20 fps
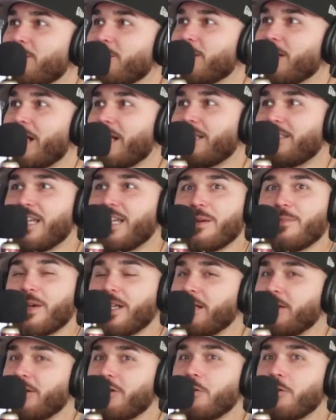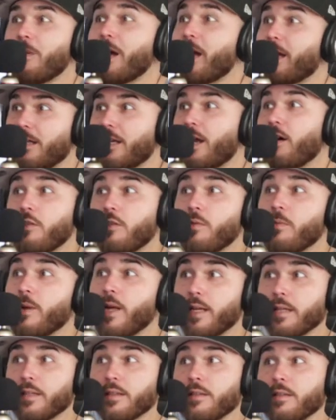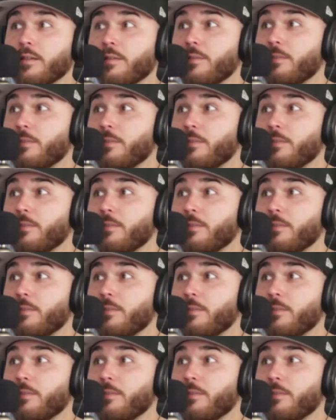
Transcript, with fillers: Or like, damn, I need to go back, and I'll go back